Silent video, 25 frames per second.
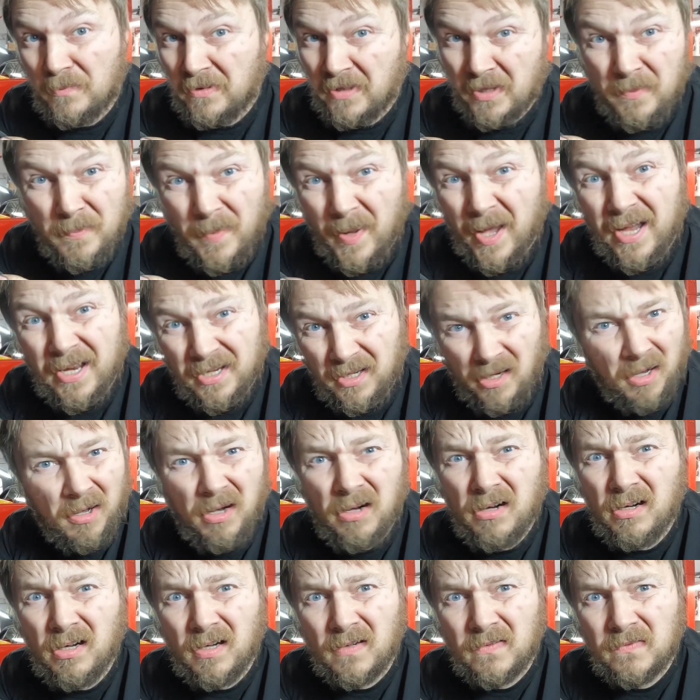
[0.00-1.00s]
They back
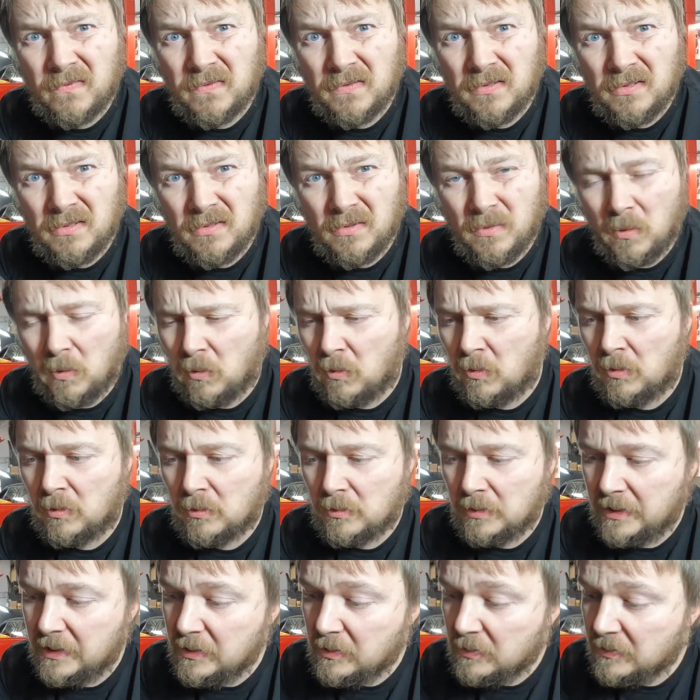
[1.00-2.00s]
off.
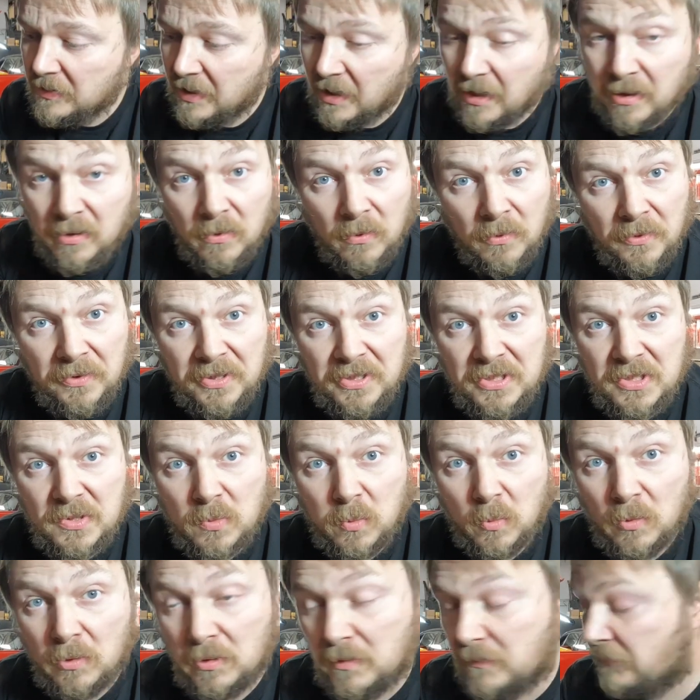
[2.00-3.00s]
Or either that or they
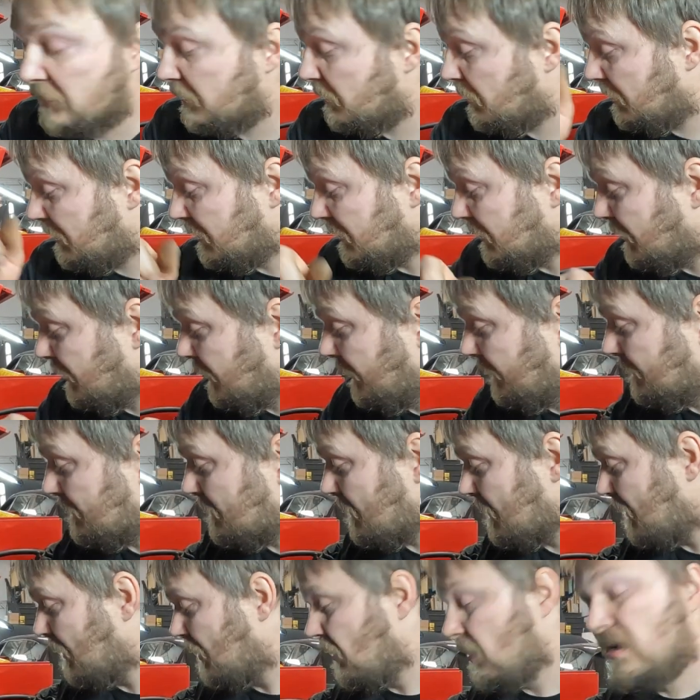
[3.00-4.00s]
just weren't very tight
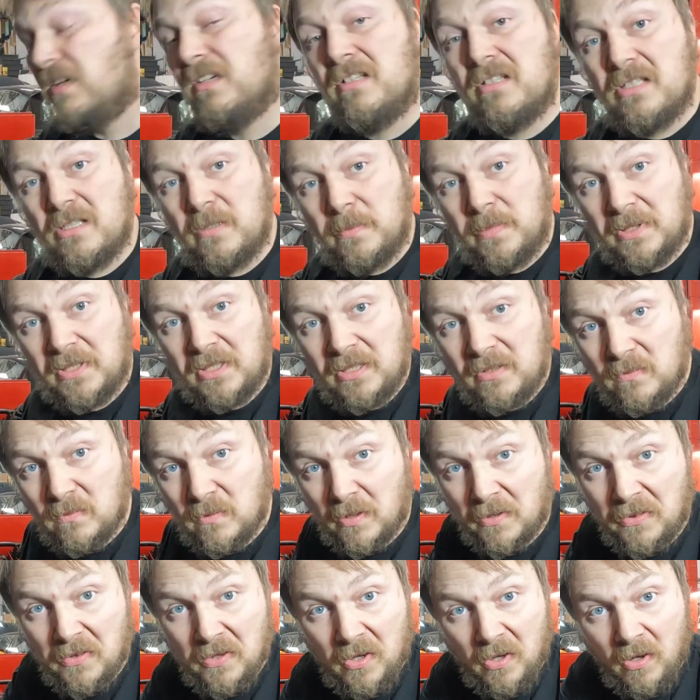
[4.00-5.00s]
to begin
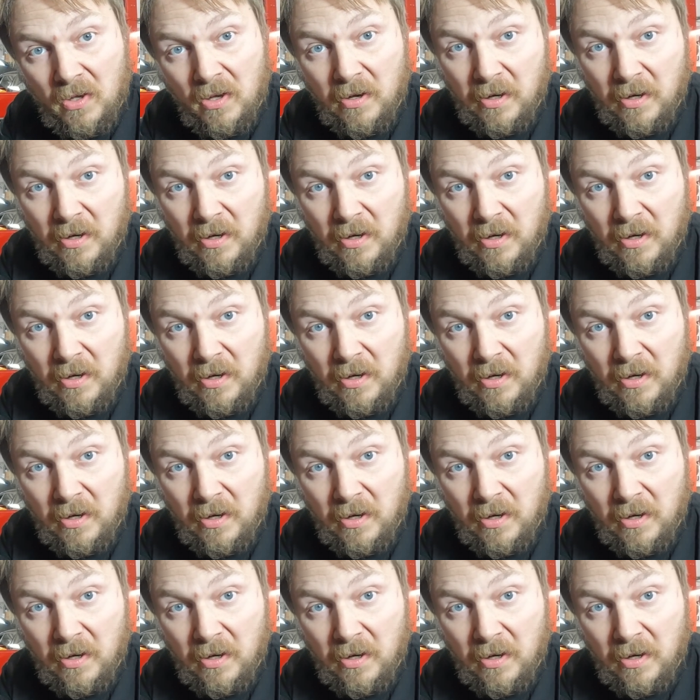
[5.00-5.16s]
with.